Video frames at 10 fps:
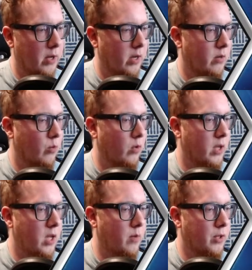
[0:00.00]
down. We'll
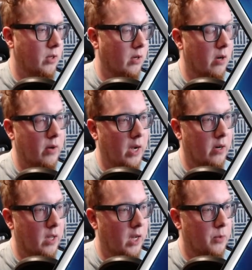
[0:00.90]
keep Zero down
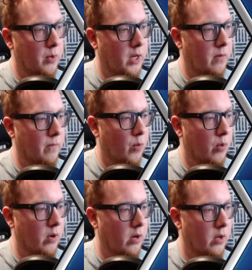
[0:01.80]
in case we need him
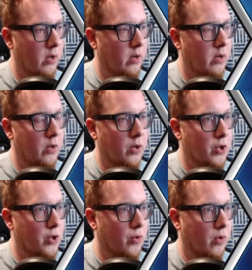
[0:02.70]
for
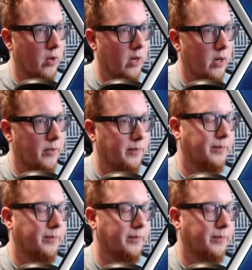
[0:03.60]
Destroyer.